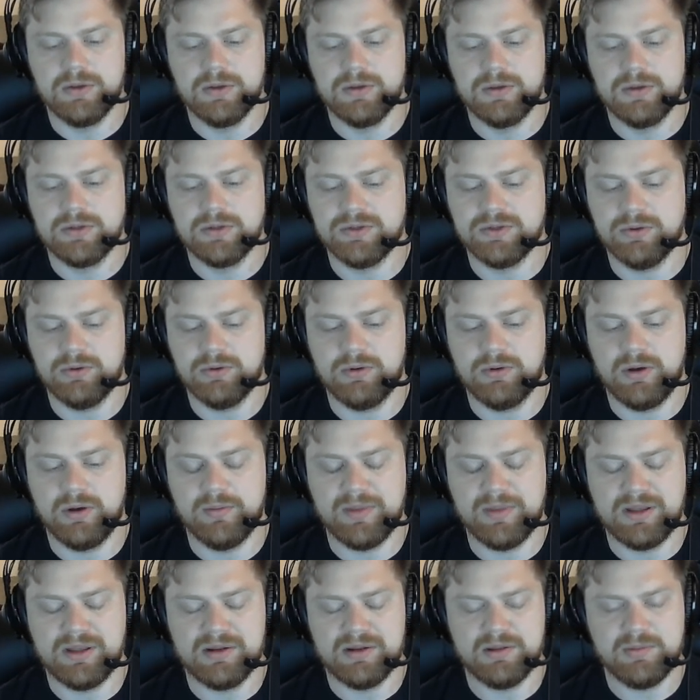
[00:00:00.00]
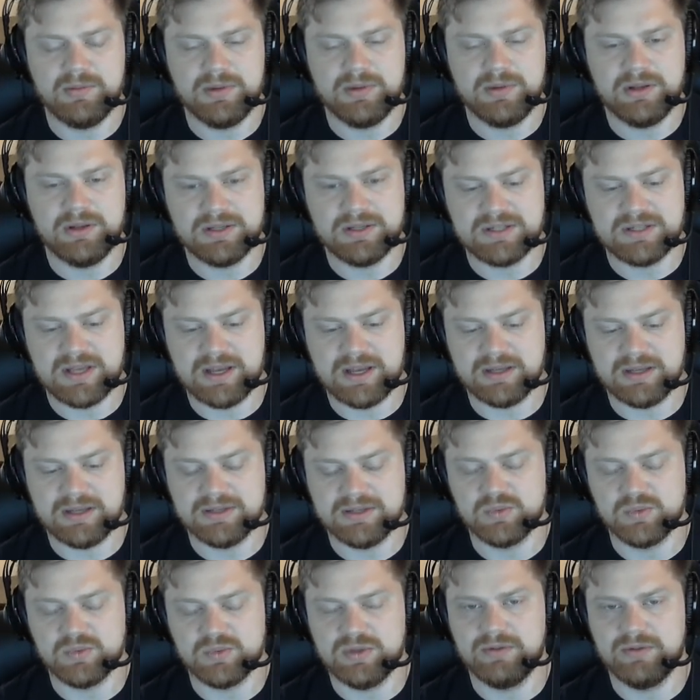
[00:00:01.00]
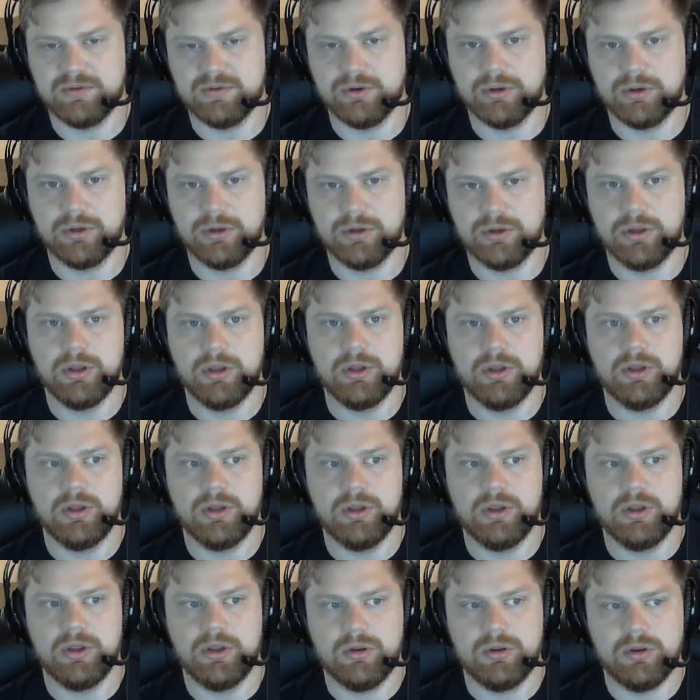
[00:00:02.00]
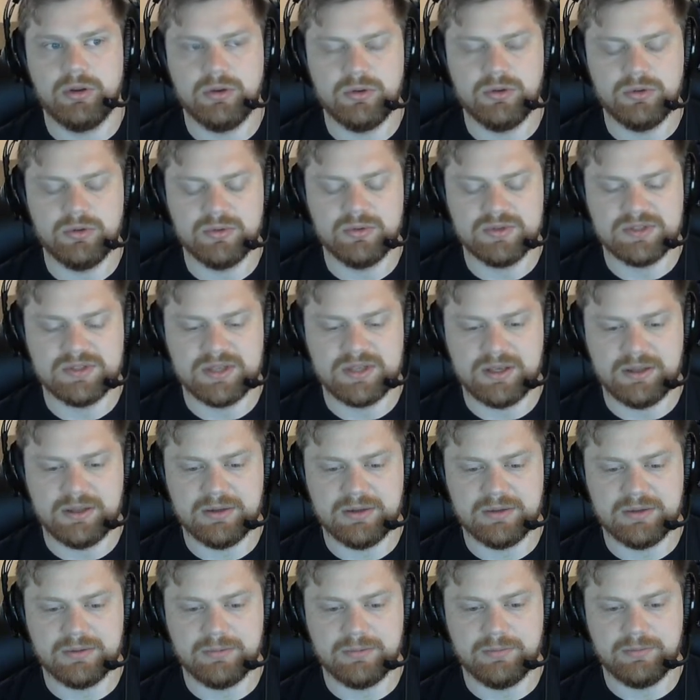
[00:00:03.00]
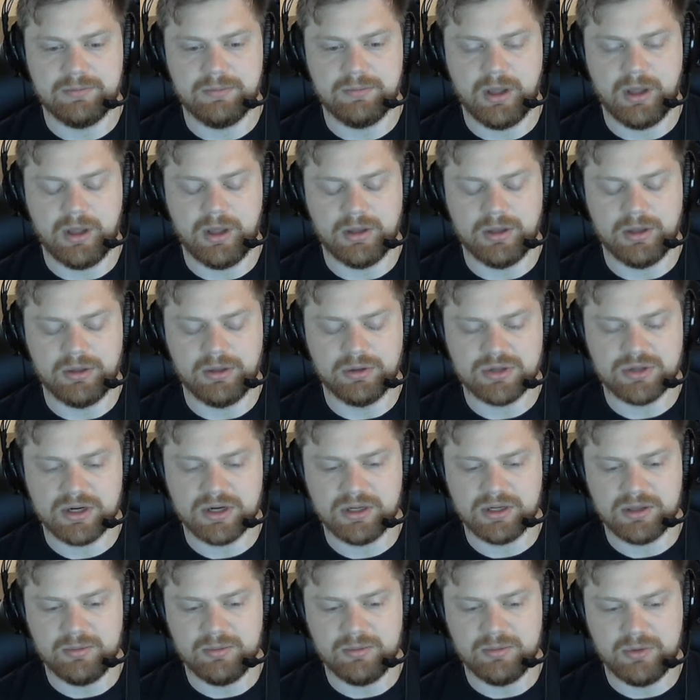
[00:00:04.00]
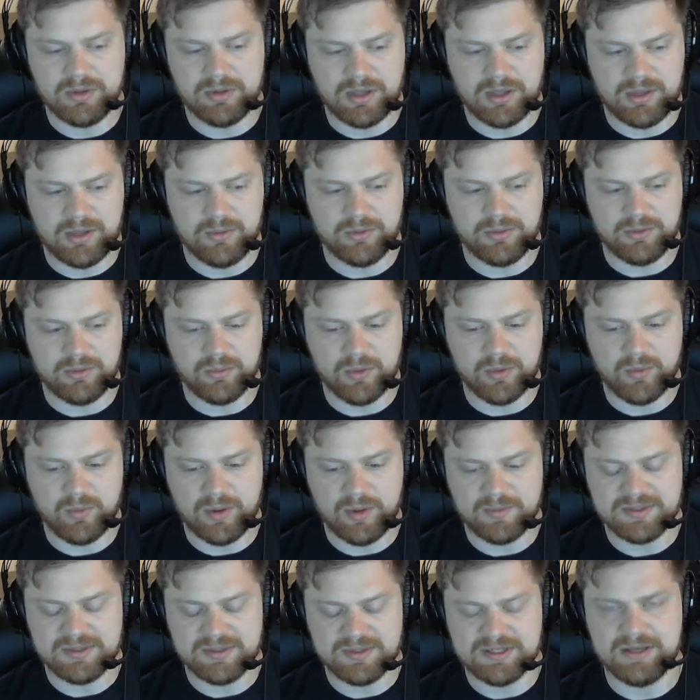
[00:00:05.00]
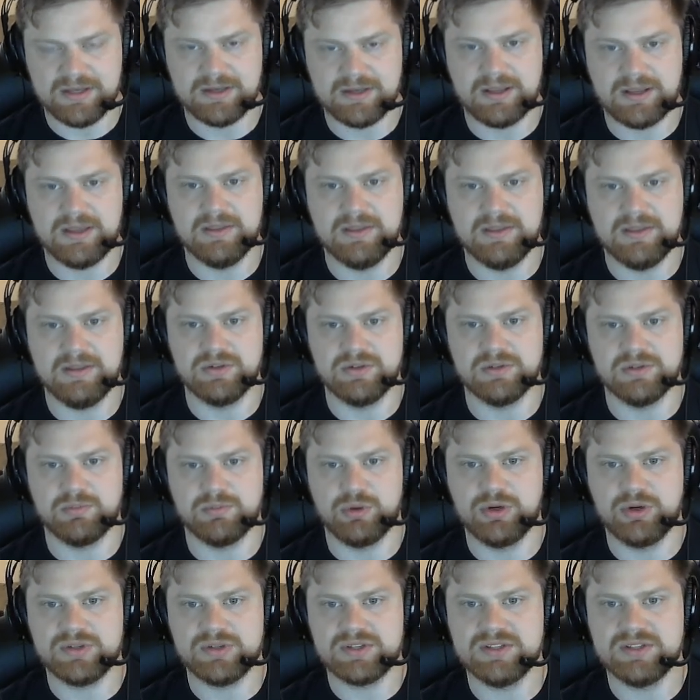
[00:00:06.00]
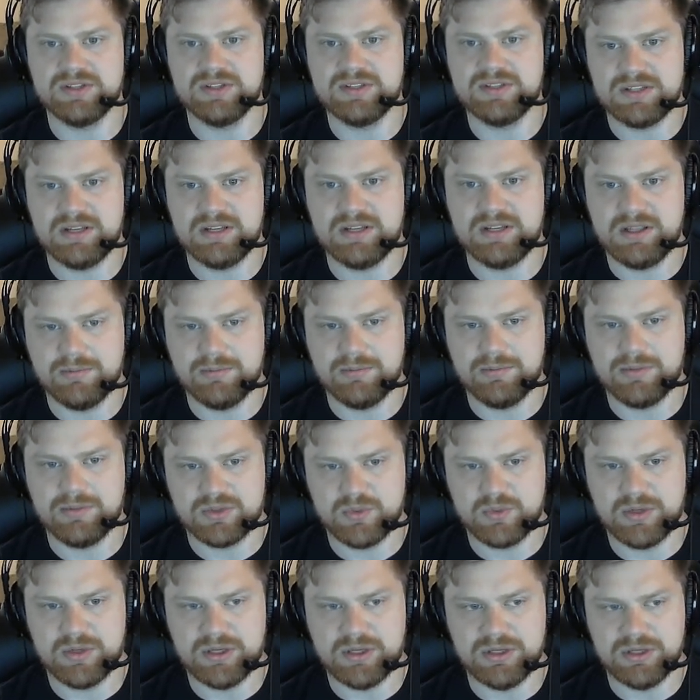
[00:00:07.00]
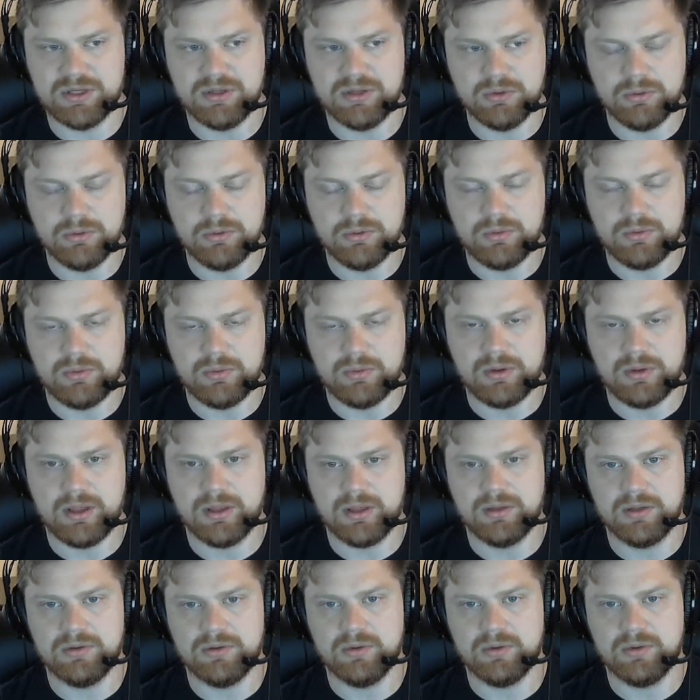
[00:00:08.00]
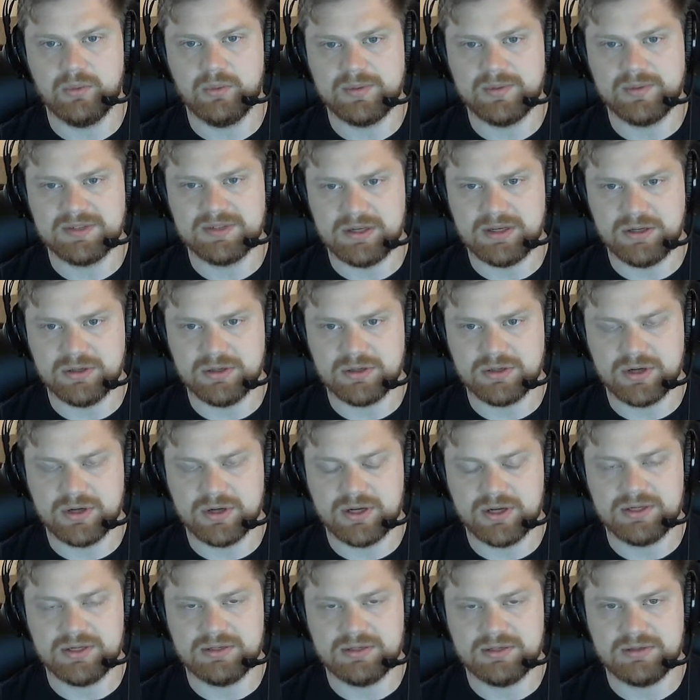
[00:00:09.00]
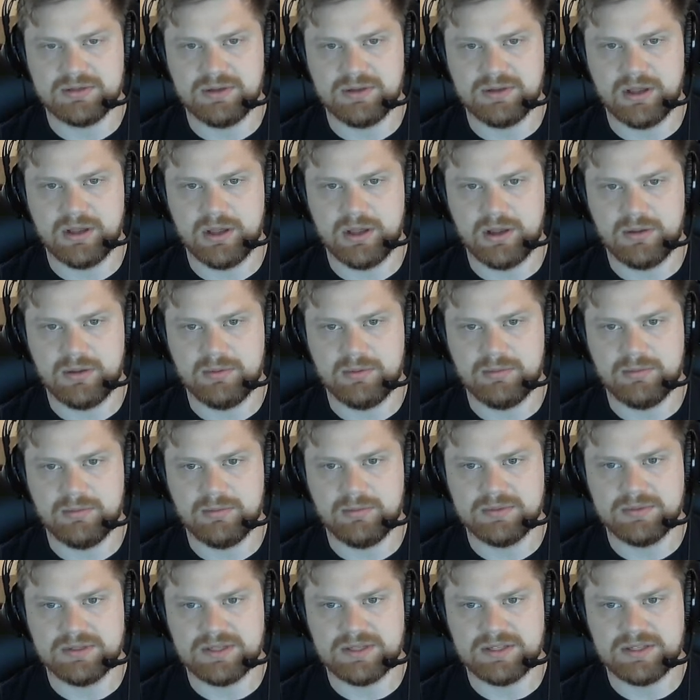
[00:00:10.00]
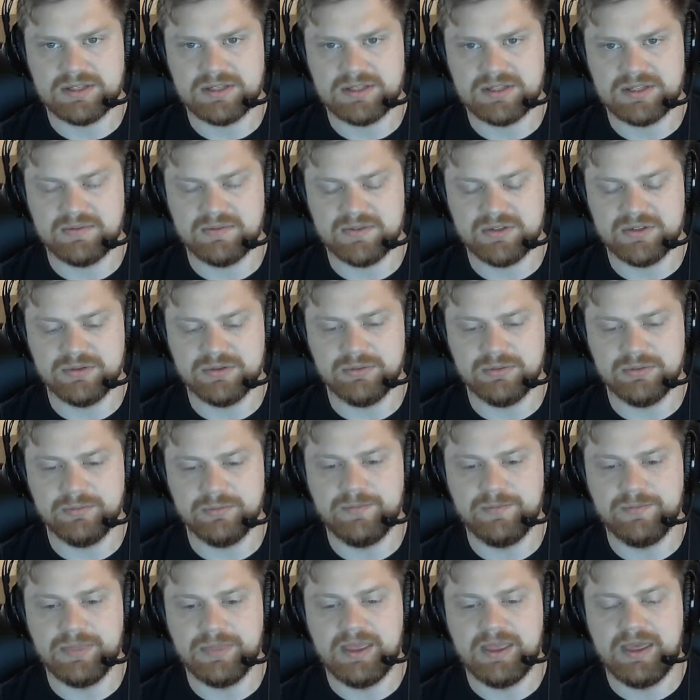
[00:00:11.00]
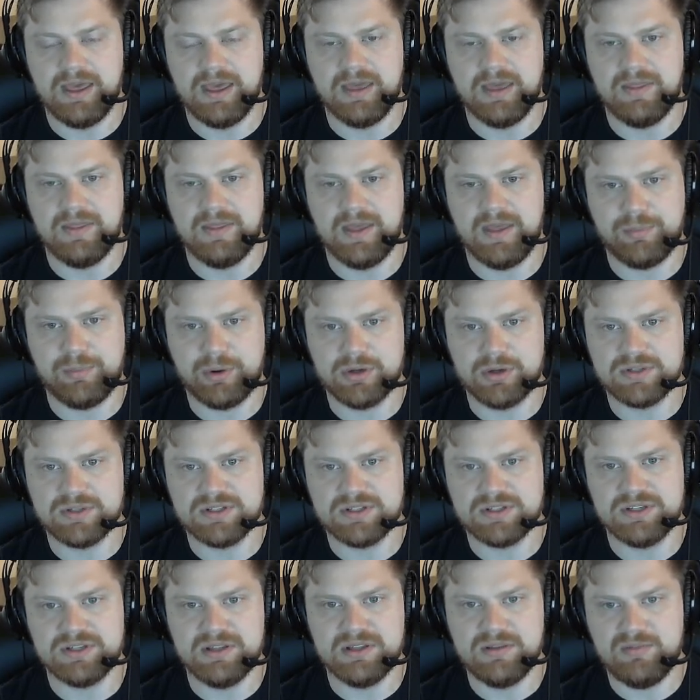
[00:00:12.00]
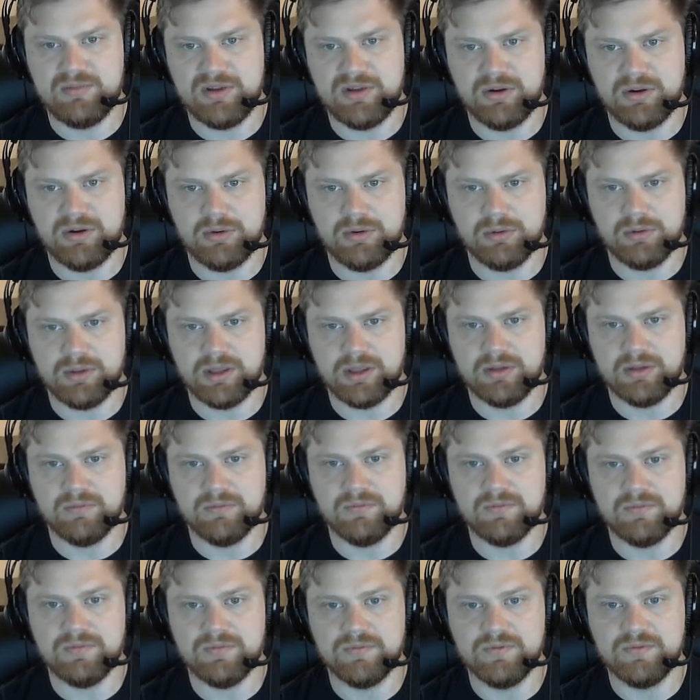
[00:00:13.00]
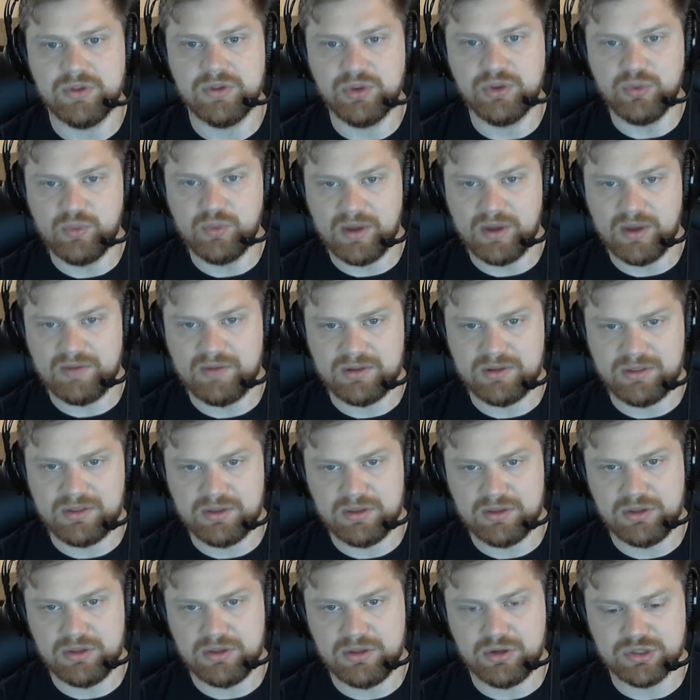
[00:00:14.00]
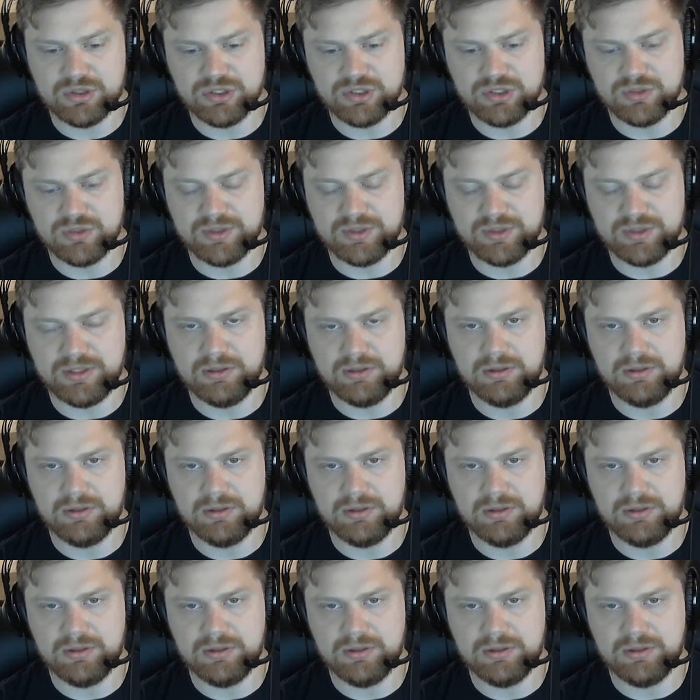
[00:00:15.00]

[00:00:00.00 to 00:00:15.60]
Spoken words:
So a man-in-the-middle attack is whenever you send, you're trying to communicate with one website and there's a person sitting in between you and the website you're trying to send stuff to, and that person in the middle can view everything you're doing